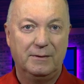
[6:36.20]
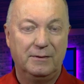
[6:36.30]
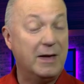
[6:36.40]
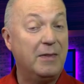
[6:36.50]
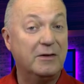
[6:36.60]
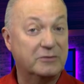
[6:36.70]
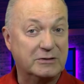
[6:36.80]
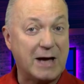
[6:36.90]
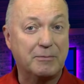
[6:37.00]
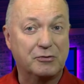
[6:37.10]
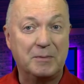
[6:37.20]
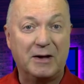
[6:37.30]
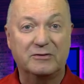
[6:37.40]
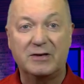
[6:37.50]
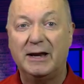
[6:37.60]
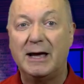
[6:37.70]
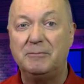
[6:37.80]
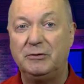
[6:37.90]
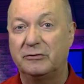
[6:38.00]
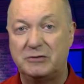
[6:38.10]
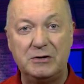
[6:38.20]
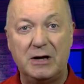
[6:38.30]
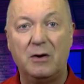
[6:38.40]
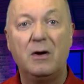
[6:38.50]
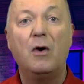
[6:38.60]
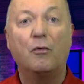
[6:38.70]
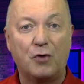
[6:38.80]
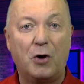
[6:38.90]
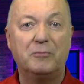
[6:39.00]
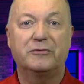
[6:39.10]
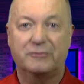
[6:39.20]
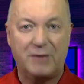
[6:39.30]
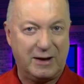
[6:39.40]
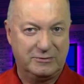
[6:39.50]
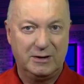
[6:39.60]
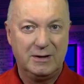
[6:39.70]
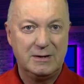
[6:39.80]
Then there's a chapter about setting up your studio from scratch.